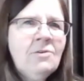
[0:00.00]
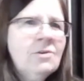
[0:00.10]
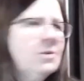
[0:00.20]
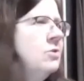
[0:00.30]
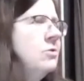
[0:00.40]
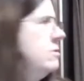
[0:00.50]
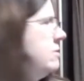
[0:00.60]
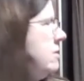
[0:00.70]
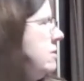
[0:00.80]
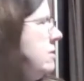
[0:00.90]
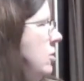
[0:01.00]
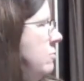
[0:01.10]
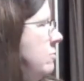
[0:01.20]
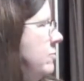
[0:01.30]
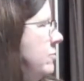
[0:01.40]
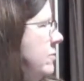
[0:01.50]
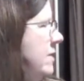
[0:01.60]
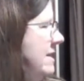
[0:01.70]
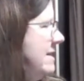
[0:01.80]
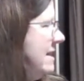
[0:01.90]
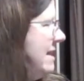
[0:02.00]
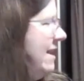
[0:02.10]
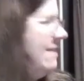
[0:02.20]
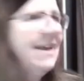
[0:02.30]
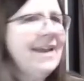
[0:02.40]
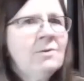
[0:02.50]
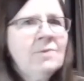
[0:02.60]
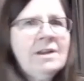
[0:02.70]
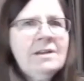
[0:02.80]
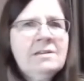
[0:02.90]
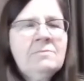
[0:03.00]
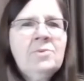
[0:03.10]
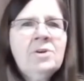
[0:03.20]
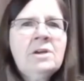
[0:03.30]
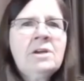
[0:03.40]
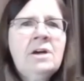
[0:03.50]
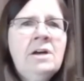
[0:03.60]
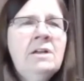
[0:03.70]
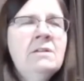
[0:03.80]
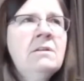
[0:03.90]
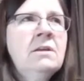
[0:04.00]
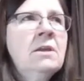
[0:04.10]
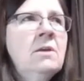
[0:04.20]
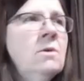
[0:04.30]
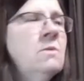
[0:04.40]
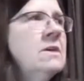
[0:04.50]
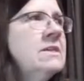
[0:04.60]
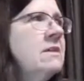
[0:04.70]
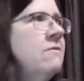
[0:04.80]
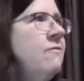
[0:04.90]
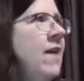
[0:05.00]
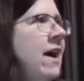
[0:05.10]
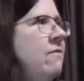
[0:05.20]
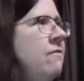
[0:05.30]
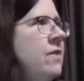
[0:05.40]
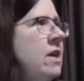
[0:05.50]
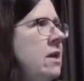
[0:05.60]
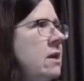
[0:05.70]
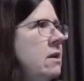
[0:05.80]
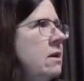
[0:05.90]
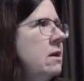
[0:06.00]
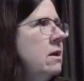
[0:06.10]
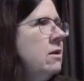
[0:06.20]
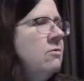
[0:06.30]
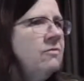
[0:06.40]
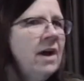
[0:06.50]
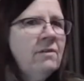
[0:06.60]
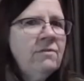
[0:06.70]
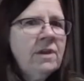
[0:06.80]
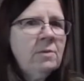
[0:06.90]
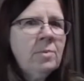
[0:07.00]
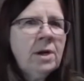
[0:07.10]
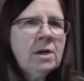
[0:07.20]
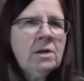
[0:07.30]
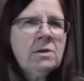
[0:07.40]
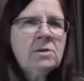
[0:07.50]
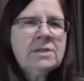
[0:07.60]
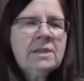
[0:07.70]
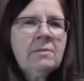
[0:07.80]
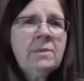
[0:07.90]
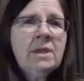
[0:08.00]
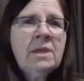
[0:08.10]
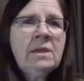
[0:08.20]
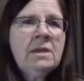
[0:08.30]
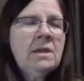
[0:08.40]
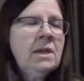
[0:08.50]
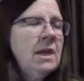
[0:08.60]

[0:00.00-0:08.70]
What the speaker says: or, things like that. Like I read a book called, what was it? 5 feet apart or something.